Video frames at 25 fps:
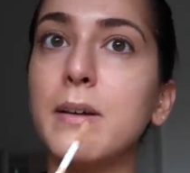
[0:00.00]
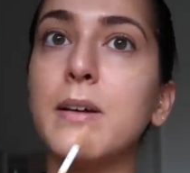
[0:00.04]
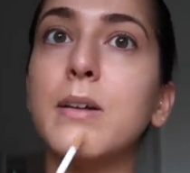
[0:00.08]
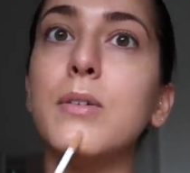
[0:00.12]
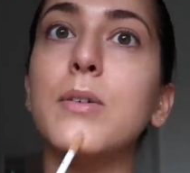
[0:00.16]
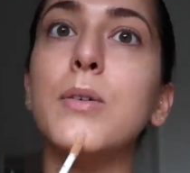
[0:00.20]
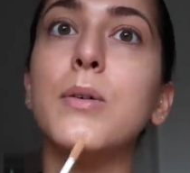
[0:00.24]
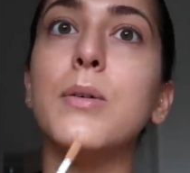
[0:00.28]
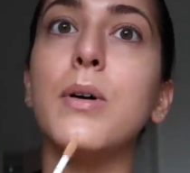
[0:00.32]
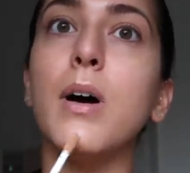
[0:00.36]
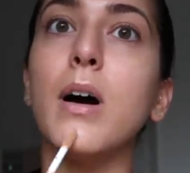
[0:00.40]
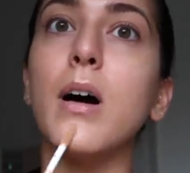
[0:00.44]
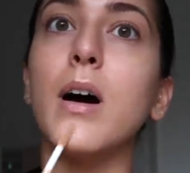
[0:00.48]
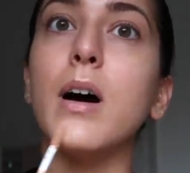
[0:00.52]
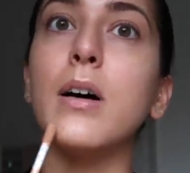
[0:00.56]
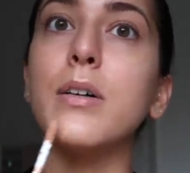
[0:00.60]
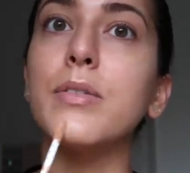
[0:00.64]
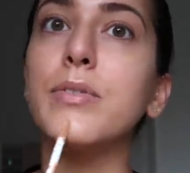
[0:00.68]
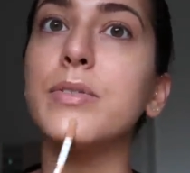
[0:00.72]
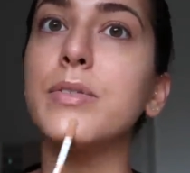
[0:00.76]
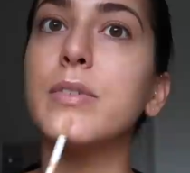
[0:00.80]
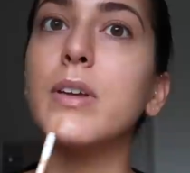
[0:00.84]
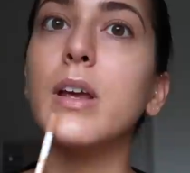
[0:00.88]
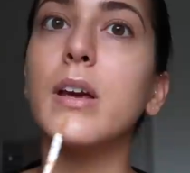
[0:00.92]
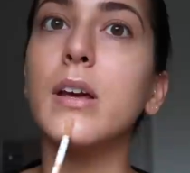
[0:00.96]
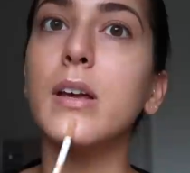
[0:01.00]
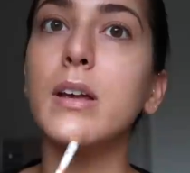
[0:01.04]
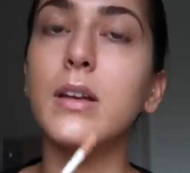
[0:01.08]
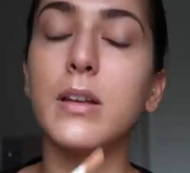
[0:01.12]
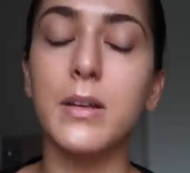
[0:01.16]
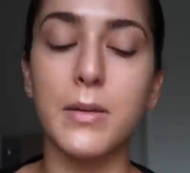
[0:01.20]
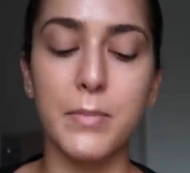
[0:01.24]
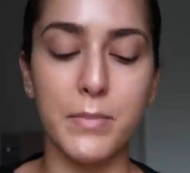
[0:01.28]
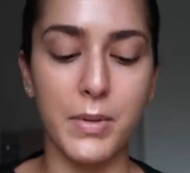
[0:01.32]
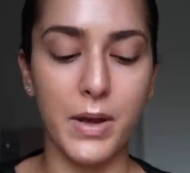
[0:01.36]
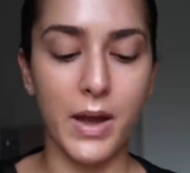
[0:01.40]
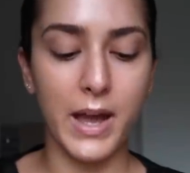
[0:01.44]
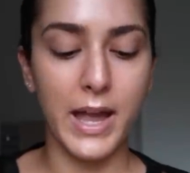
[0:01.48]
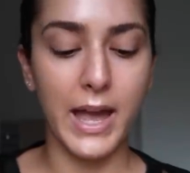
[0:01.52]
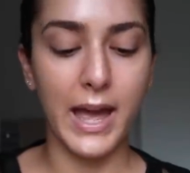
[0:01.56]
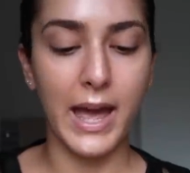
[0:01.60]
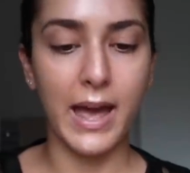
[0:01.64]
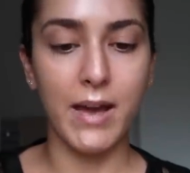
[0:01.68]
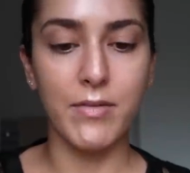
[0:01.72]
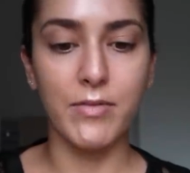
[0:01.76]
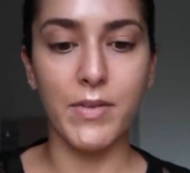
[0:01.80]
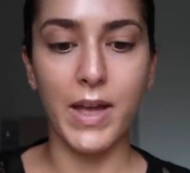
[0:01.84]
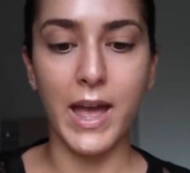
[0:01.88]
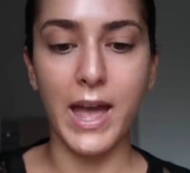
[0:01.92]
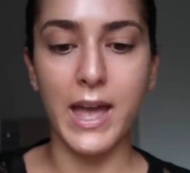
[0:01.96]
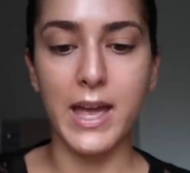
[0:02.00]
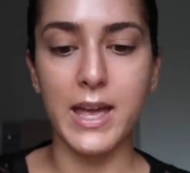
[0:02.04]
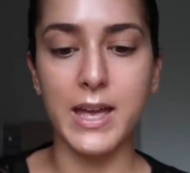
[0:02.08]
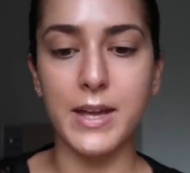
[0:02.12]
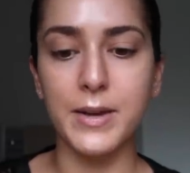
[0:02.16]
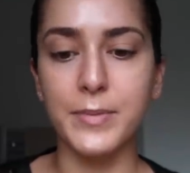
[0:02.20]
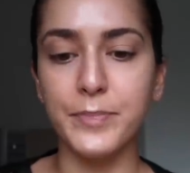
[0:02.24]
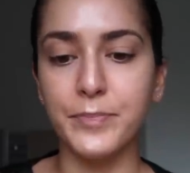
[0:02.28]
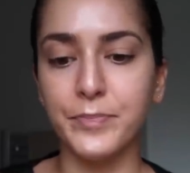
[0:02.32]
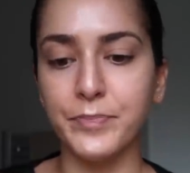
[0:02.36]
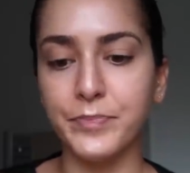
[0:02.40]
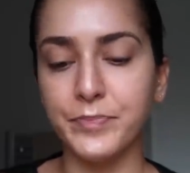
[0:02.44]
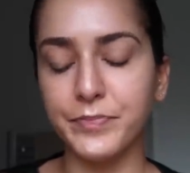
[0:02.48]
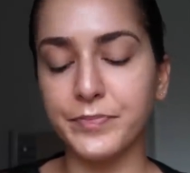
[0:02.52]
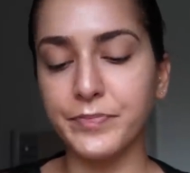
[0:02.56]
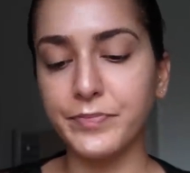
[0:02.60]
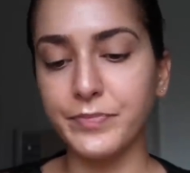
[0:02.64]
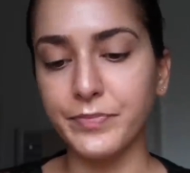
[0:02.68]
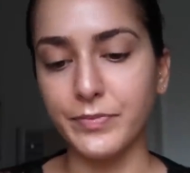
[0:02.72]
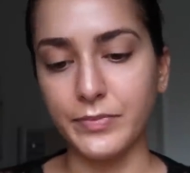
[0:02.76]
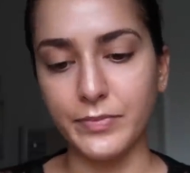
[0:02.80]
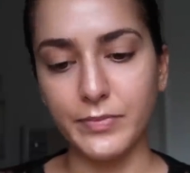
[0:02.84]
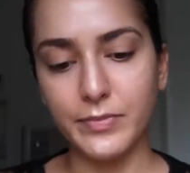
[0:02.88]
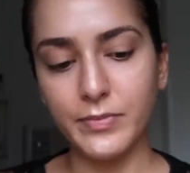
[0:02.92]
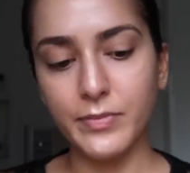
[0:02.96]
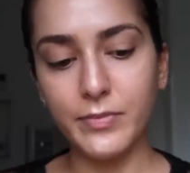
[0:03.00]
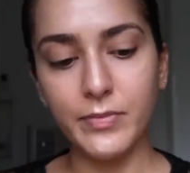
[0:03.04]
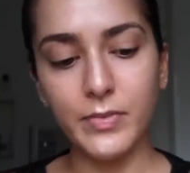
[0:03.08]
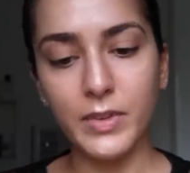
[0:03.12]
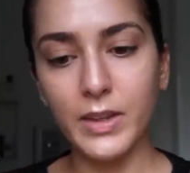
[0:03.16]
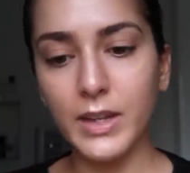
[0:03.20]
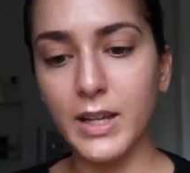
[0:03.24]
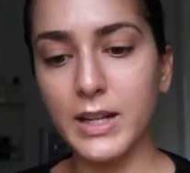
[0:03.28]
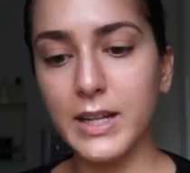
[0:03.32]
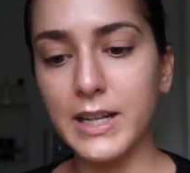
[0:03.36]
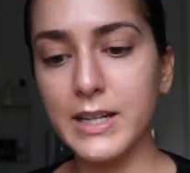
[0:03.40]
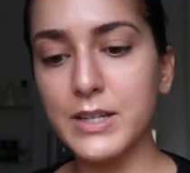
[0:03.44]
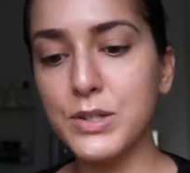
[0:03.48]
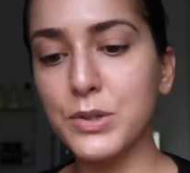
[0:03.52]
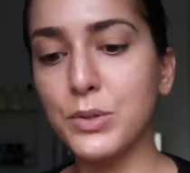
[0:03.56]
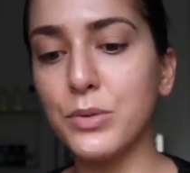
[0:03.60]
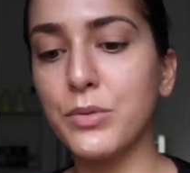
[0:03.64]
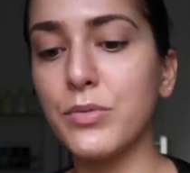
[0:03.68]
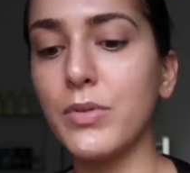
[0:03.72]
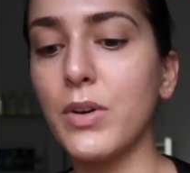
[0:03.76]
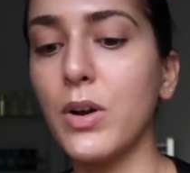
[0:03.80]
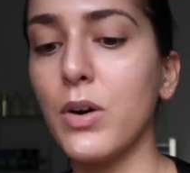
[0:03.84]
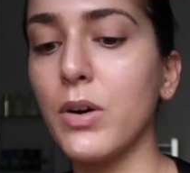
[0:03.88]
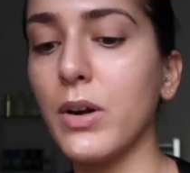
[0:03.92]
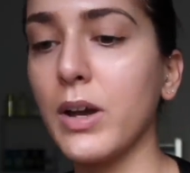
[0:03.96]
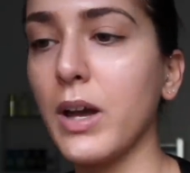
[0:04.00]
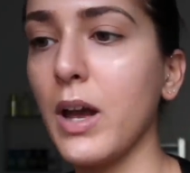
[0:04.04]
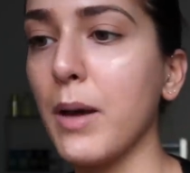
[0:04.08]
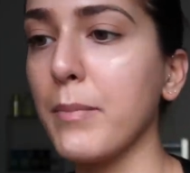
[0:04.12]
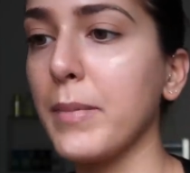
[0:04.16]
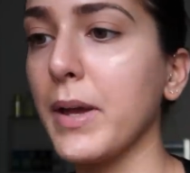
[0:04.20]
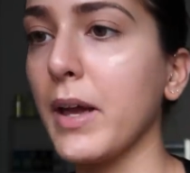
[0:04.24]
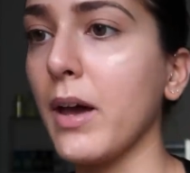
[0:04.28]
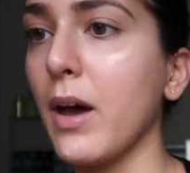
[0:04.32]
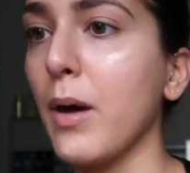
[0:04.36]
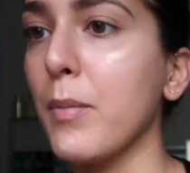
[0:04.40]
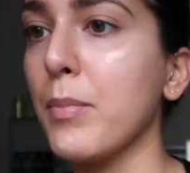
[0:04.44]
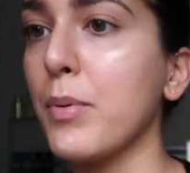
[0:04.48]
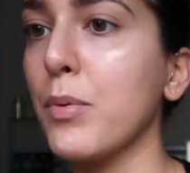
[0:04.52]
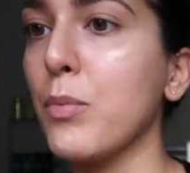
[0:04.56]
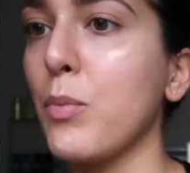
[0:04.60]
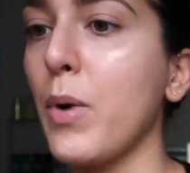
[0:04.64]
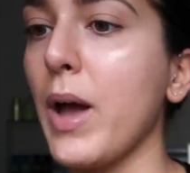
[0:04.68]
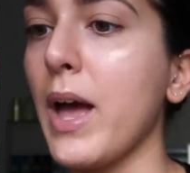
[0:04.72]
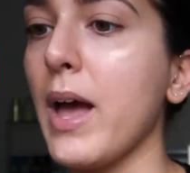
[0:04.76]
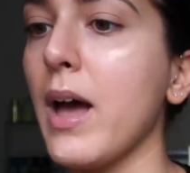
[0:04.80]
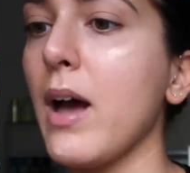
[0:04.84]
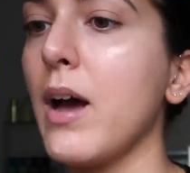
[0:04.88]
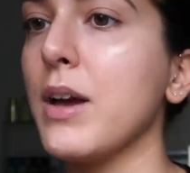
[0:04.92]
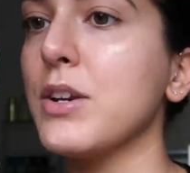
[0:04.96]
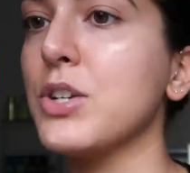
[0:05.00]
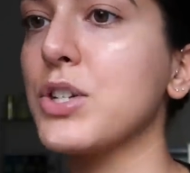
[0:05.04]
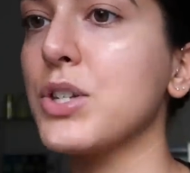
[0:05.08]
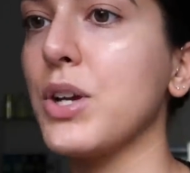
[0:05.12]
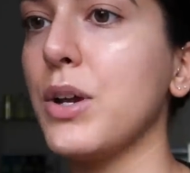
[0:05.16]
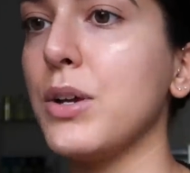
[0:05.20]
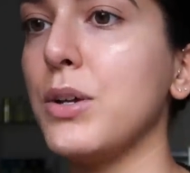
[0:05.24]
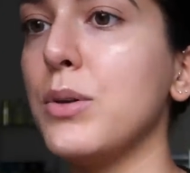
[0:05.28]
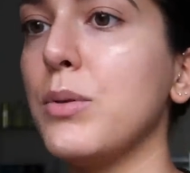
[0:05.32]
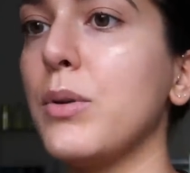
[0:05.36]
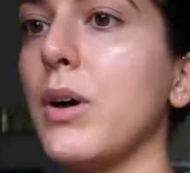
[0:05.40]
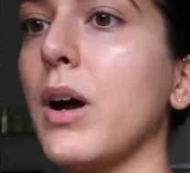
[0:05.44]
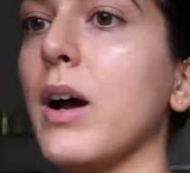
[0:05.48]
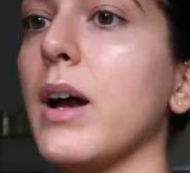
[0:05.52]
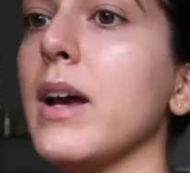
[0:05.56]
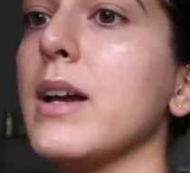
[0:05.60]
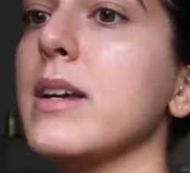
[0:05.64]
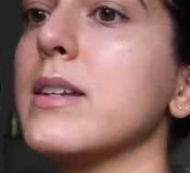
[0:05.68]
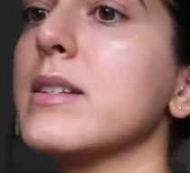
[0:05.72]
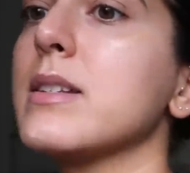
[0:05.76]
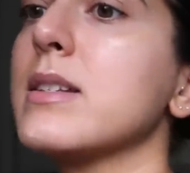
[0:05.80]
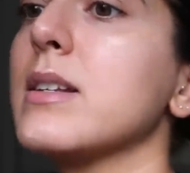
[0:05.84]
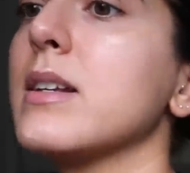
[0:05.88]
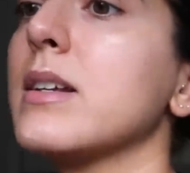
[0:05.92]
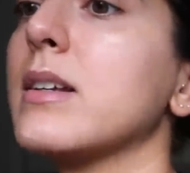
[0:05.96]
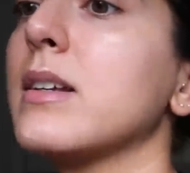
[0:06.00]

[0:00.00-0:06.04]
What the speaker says: or after, but I have a little vlog coming up where I show you guys